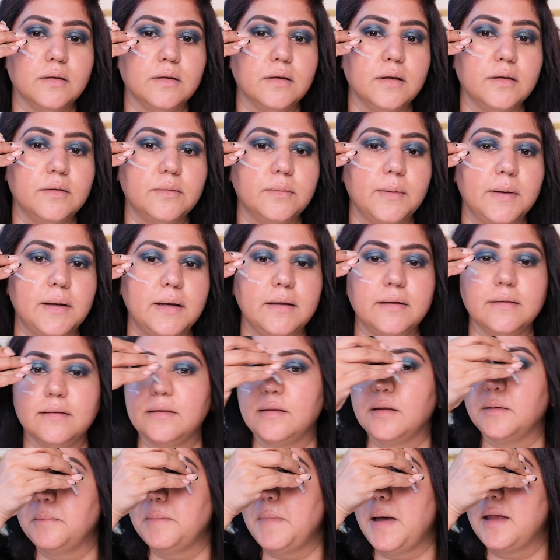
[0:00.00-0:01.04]
This one is
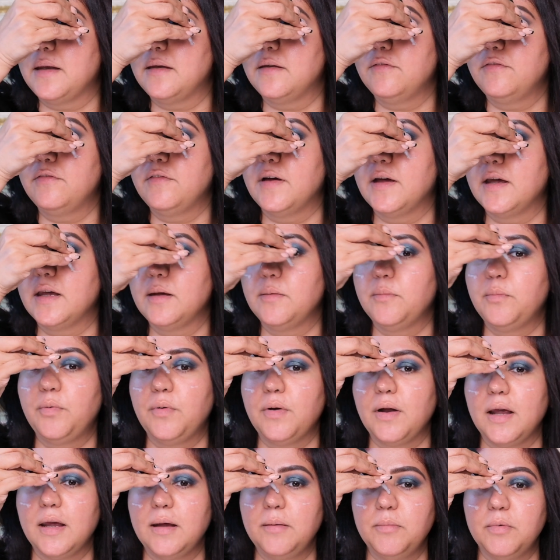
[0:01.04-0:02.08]
the mattifying
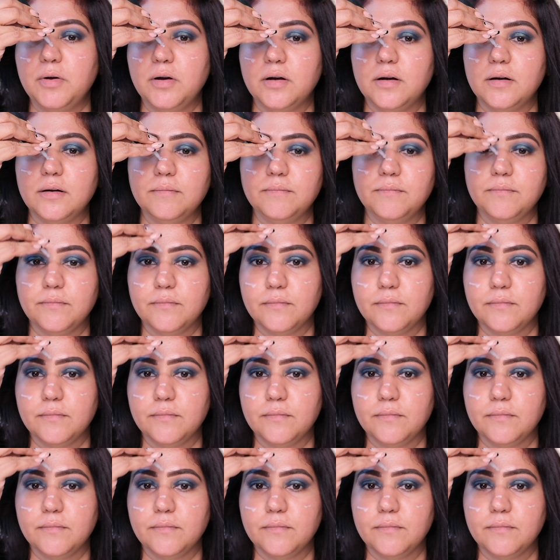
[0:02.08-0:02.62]
primer.